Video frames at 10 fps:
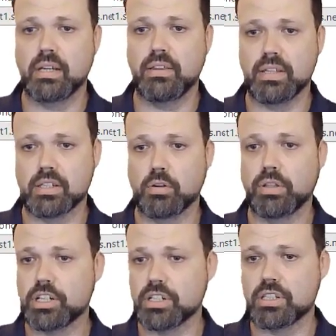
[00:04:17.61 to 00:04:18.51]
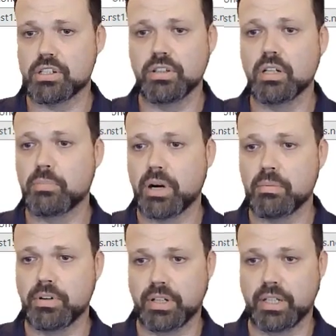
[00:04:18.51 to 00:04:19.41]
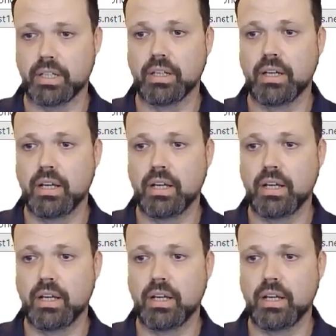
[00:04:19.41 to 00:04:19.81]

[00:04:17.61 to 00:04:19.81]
this connection string primary key.